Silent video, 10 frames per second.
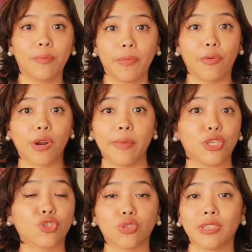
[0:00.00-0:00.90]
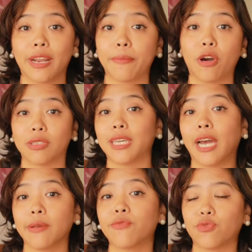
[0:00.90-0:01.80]
I want to make sure that I'm on
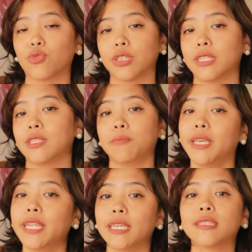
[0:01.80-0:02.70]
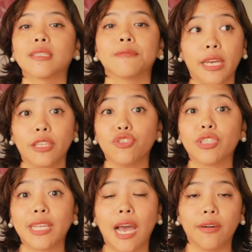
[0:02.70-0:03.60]
time for these meetings. And you
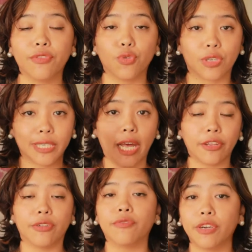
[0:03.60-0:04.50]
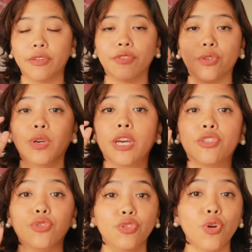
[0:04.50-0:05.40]
just have your calendar in front of you
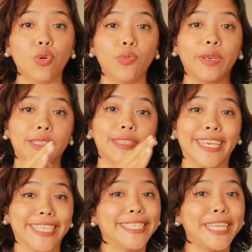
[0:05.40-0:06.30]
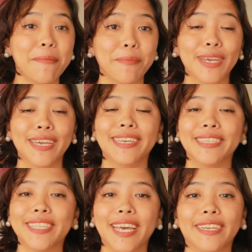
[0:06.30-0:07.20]
to know, because the next step
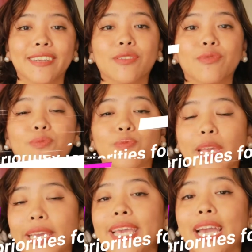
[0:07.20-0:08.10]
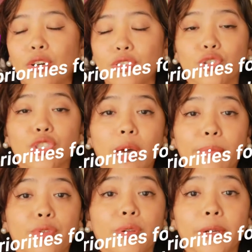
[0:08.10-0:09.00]
is then picking out your
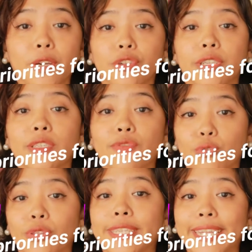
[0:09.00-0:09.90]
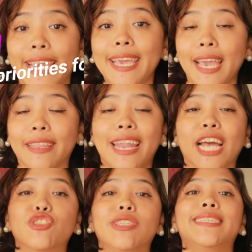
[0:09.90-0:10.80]
top 3 priorities for the day and then
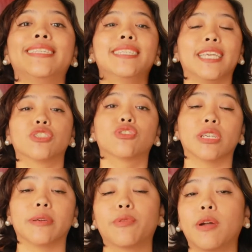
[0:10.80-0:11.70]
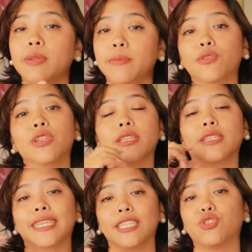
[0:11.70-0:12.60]
actually scheduling, probably putting it
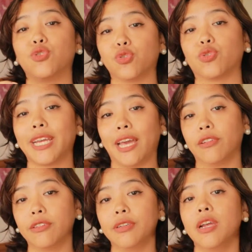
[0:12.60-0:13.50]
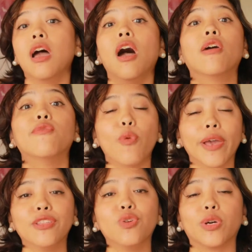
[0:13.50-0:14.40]
into your calendar of
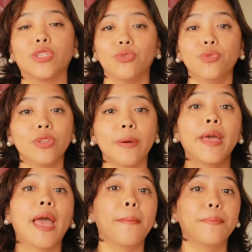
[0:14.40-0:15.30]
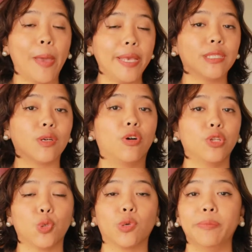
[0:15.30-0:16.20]
when you want to do them based on
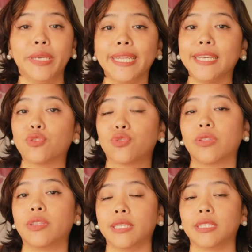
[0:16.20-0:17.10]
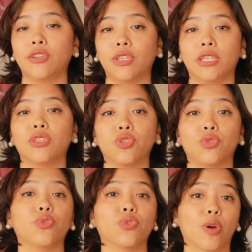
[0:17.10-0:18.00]
your meetings or the things that you need to
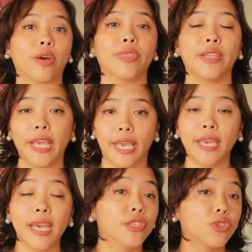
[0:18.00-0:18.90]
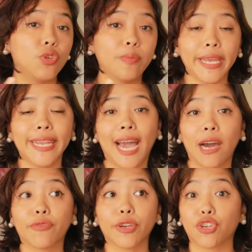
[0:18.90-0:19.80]
do throughout the day. So you might
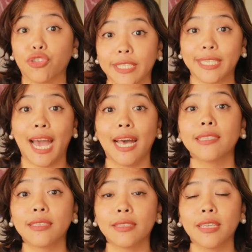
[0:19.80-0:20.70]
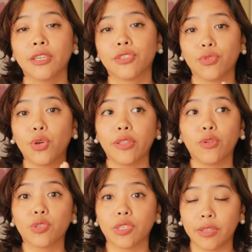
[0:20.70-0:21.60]
have recurring tasks. So then
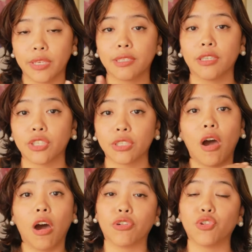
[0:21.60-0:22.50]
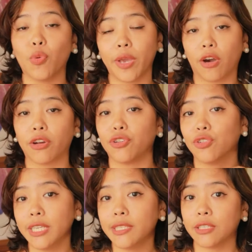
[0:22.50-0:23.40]
those are the things that are just ongoing on your
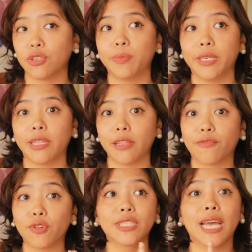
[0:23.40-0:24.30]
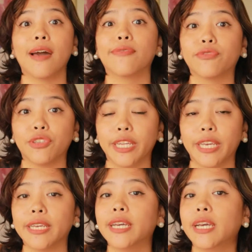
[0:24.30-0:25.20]
list. It could be that the first half of your
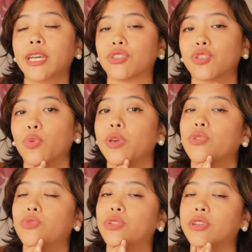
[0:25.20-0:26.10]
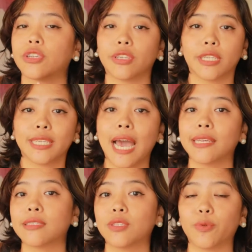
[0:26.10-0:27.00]
day is just going through the recurring
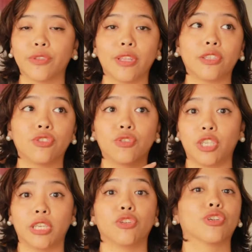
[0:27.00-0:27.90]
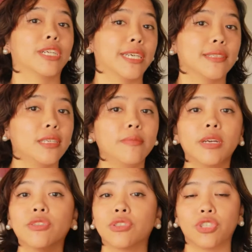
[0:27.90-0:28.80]
tasks, whether that's checking your clients'
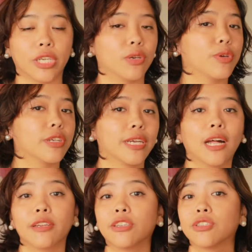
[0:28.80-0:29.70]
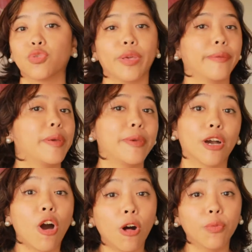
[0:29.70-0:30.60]
emails, checking with their calendar, doing maybe a
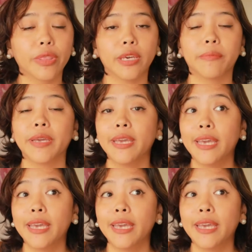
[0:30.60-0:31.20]
call with them.